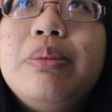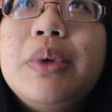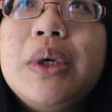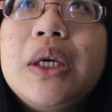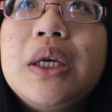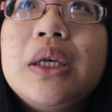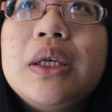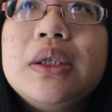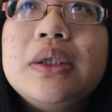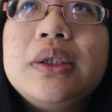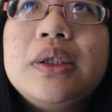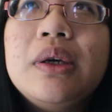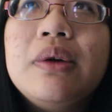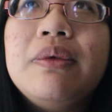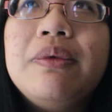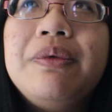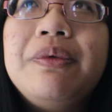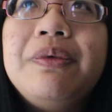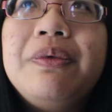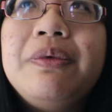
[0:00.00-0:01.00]
is
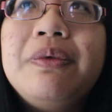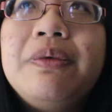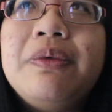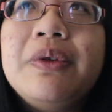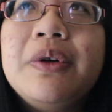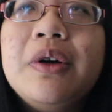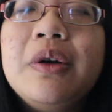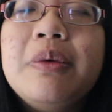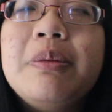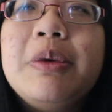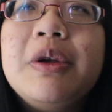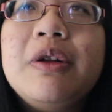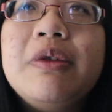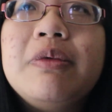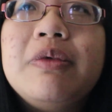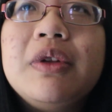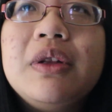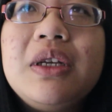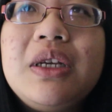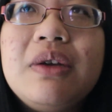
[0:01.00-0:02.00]
a
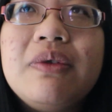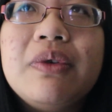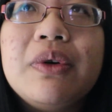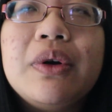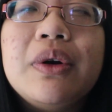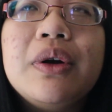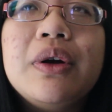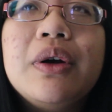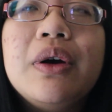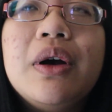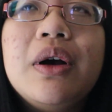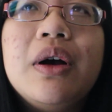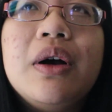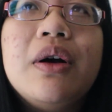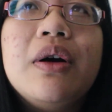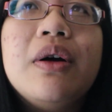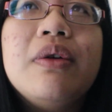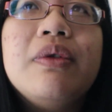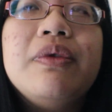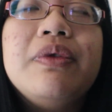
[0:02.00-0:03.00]
fervent believer
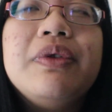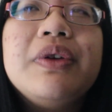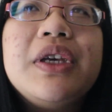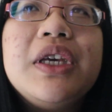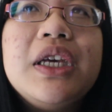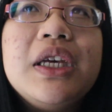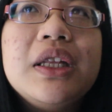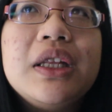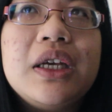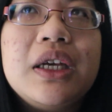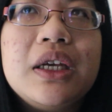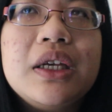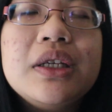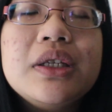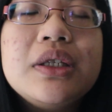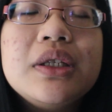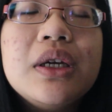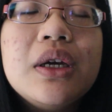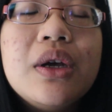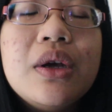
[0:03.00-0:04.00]
of
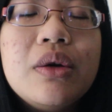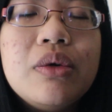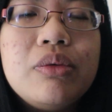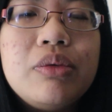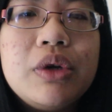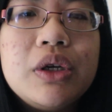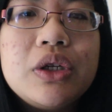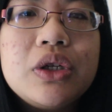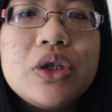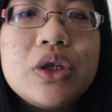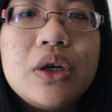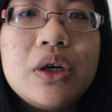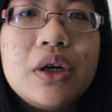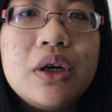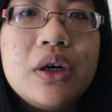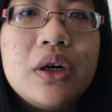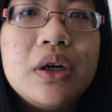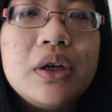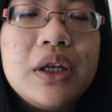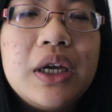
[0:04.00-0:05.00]
healings, which
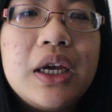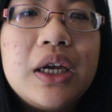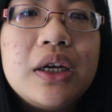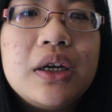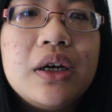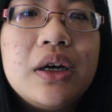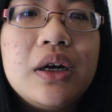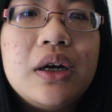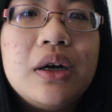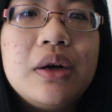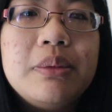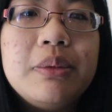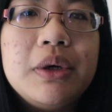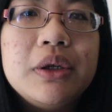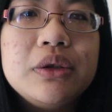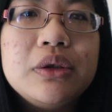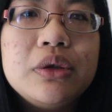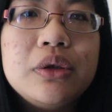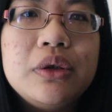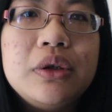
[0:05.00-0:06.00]
are like
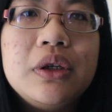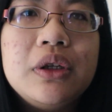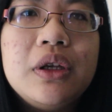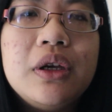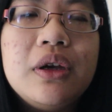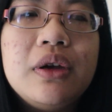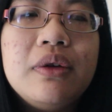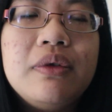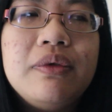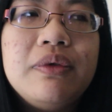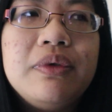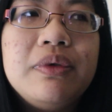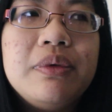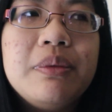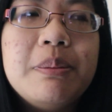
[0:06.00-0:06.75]
alternative